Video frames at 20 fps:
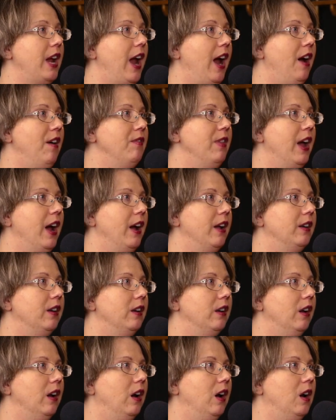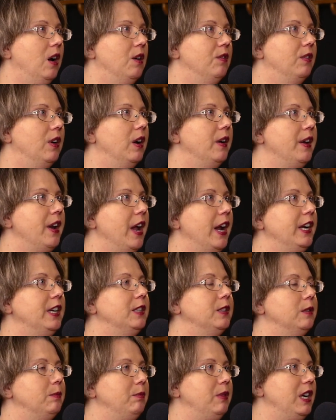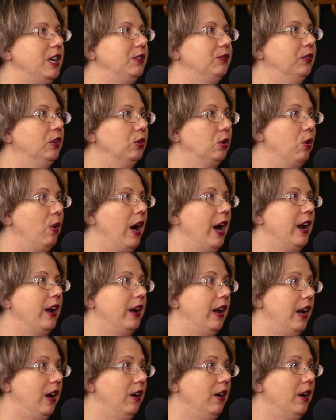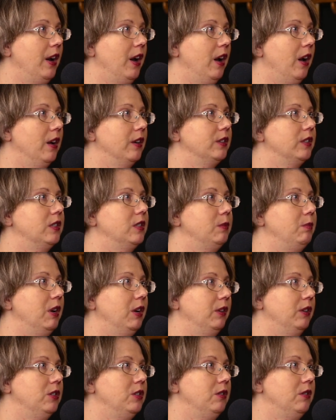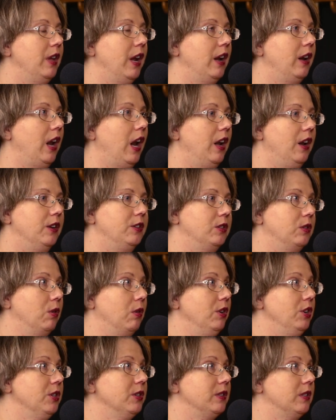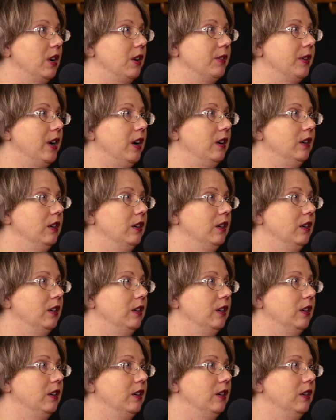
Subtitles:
have that of a nice, peaceful, quiet area to be able to do that. And it's gorgeous down there.